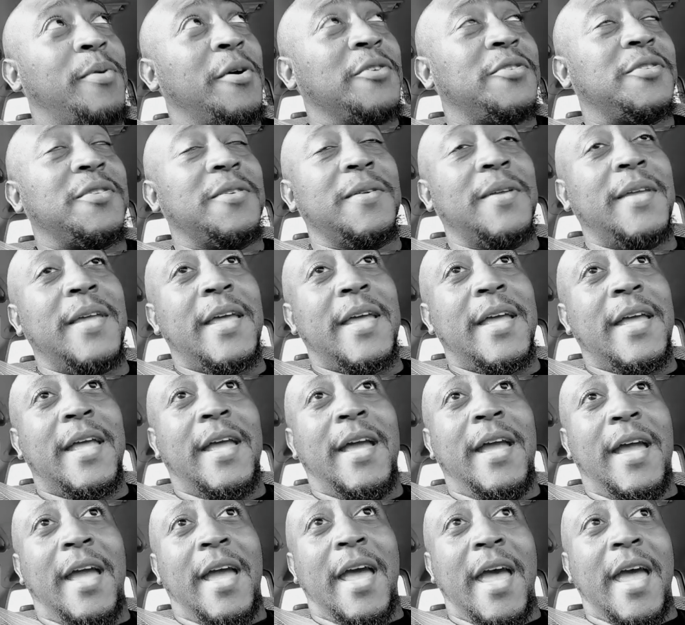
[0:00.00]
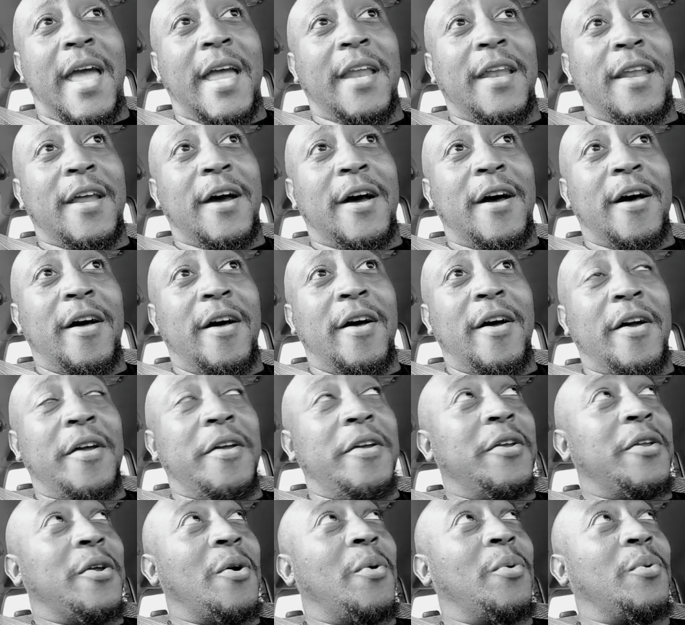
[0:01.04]
punching. And,
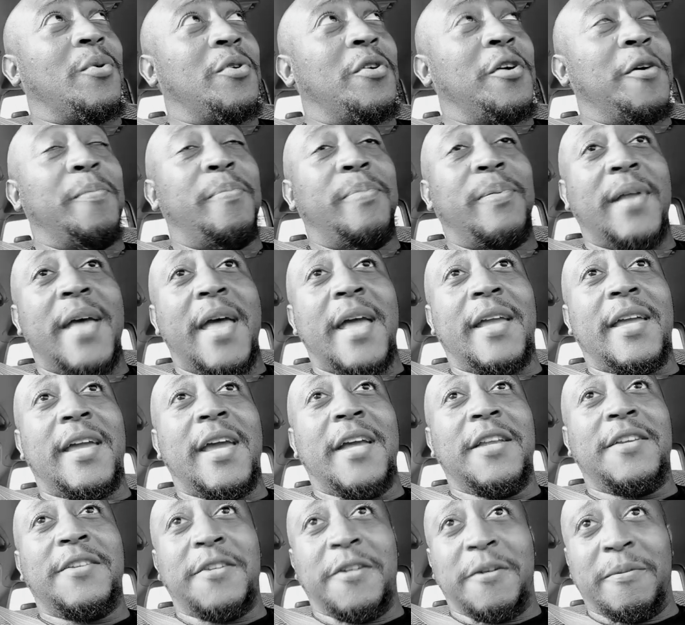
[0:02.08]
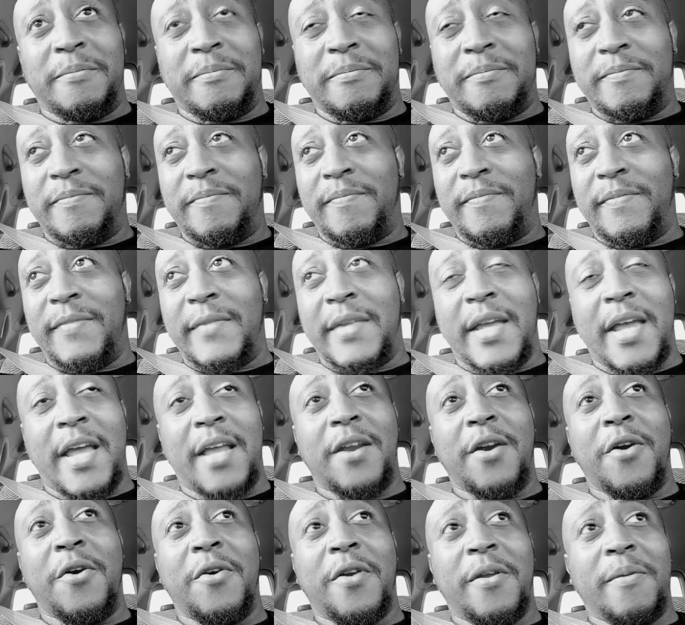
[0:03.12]
you know, could Plant catch him
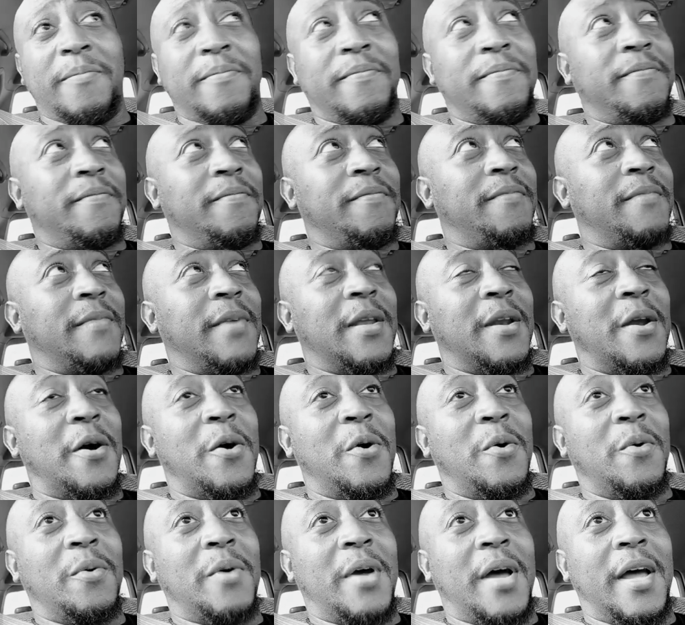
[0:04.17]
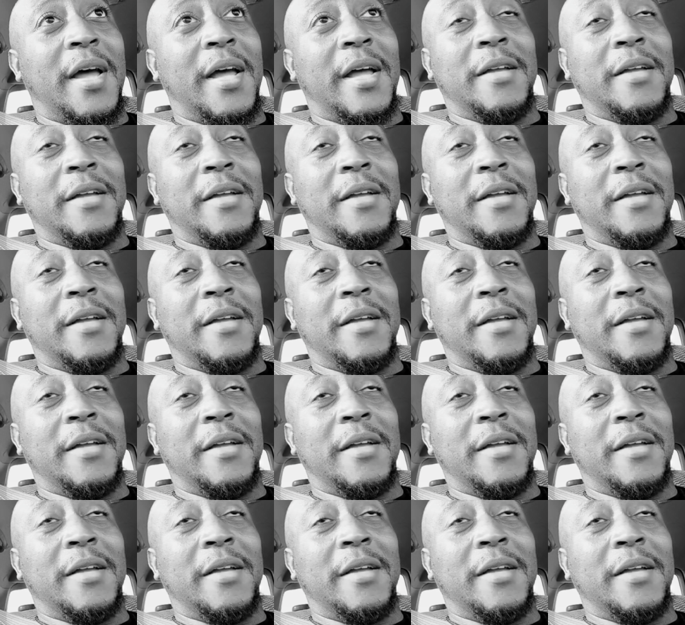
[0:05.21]
and hurt him? You know.